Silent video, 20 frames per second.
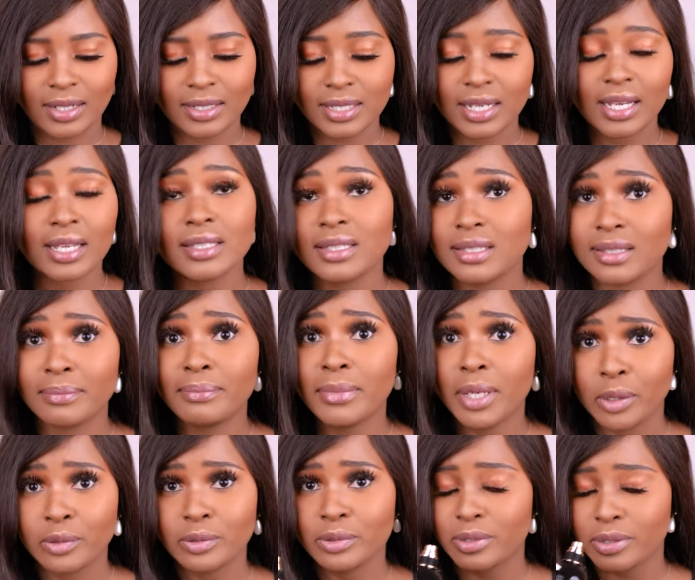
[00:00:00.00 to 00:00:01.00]
does the
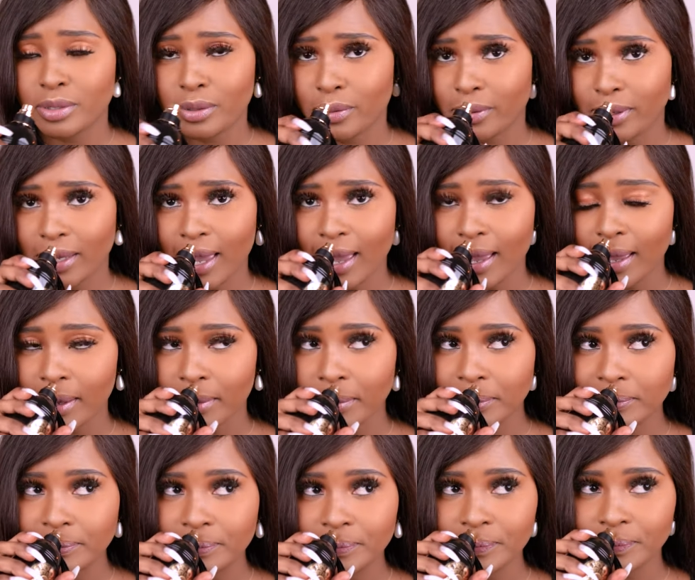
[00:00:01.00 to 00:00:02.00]
most, okay?